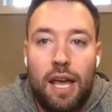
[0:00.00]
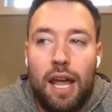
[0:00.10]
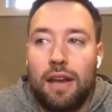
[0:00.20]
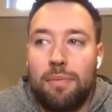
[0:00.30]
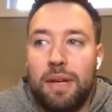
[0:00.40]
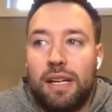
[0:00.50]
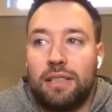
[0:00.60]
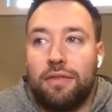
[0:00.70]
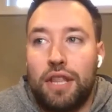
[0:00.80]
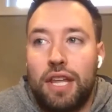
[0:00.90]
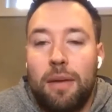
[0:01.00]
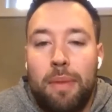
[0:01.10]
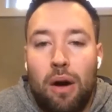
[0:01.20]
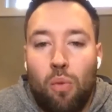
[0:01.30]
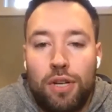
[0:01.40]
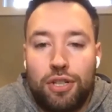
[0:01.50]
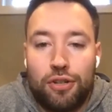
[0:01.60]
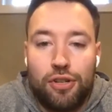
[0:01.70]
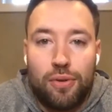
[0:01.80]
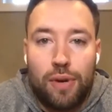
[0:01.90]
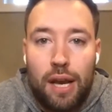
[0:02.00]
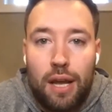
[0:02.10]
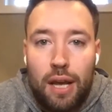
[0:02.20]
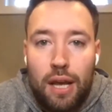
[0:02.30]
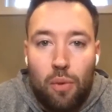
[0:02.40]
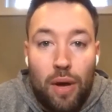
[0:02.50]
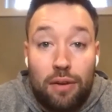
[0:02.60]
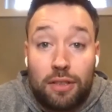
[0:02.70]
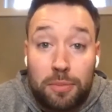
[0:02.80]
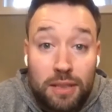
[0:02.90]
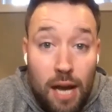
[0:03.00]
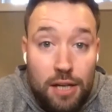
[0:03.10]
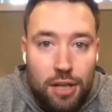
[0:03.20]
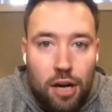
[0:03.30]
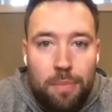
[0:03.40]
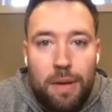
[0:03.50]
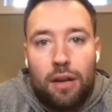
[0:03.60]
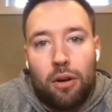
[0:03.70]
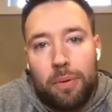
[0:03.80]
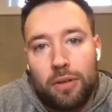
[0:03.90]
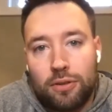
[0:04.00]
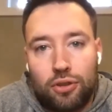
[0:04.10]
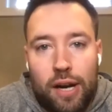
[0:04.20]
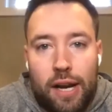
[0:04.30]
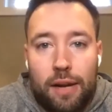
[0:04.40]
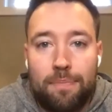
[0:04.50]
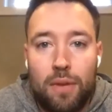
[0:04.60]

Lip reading: And because if you think about what you're doing, whether it's massage therapy or personal training,